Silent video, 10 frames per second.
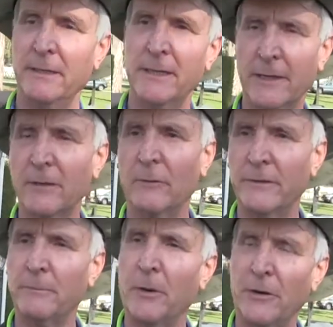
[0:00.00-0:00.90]
The other
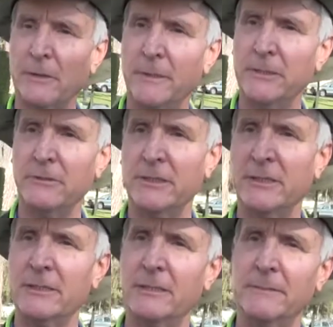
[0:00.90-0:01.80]
one's a parliamentary
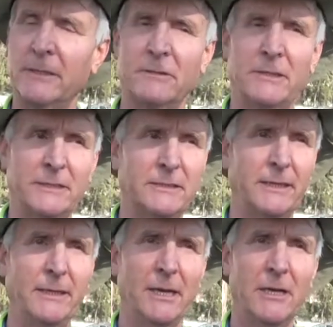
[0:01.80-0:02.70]
system that's
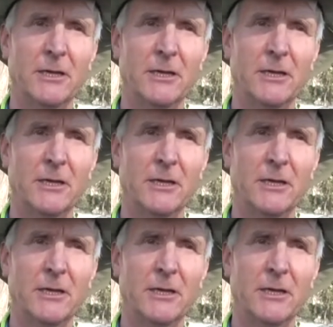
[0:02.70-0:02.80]
a